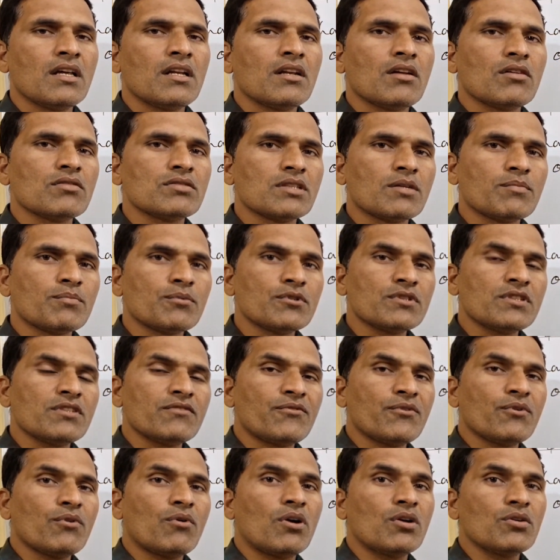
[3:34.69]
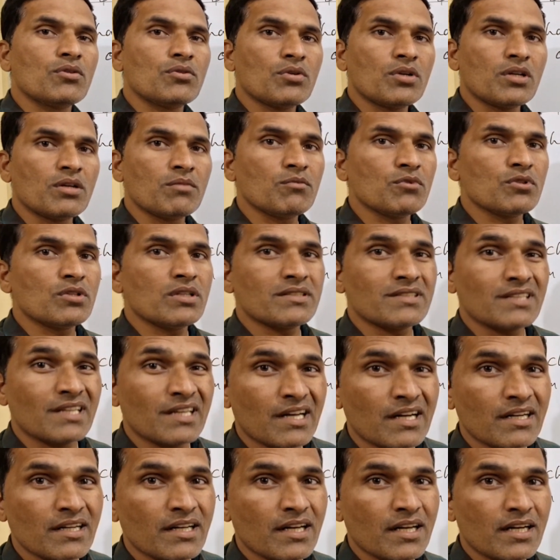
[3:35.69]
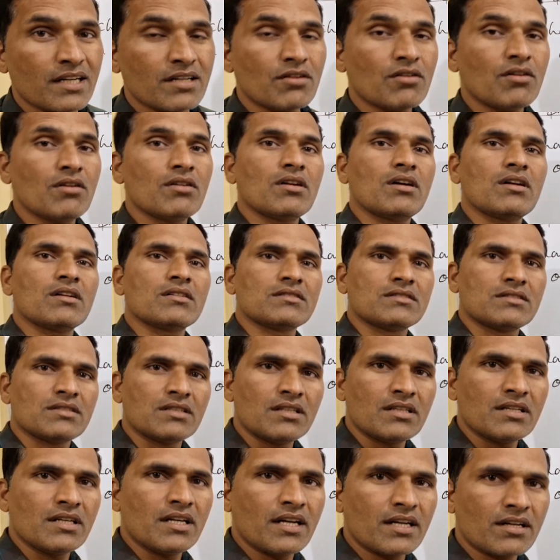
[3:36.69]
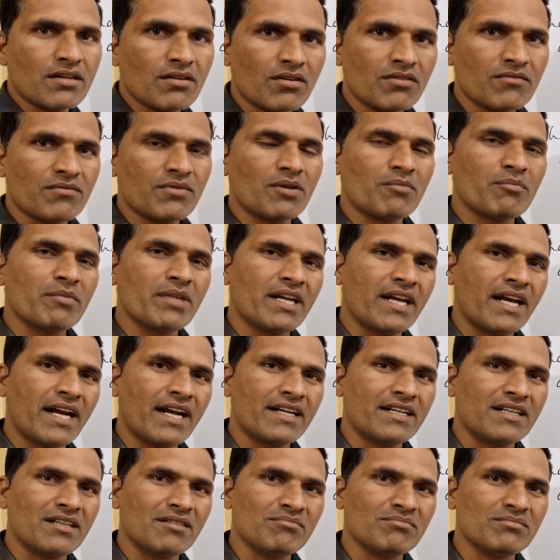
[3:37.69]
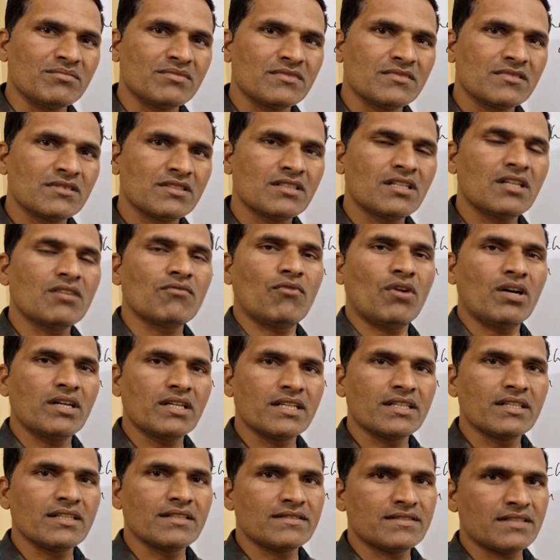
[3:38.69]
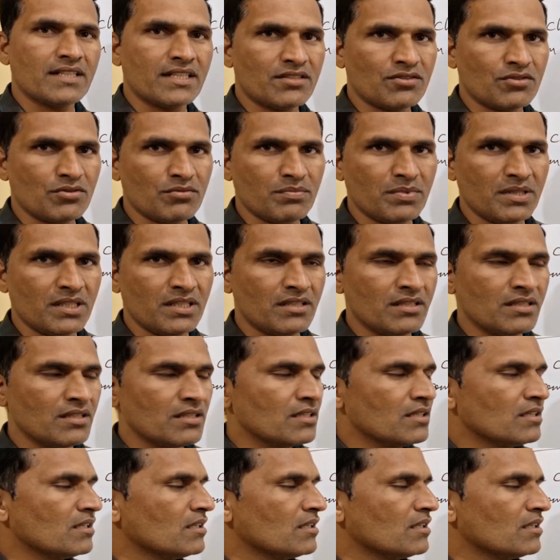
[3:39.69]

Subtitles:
Now suppose if you want to remove the second electron or third electron from an atom, then what it is said to be?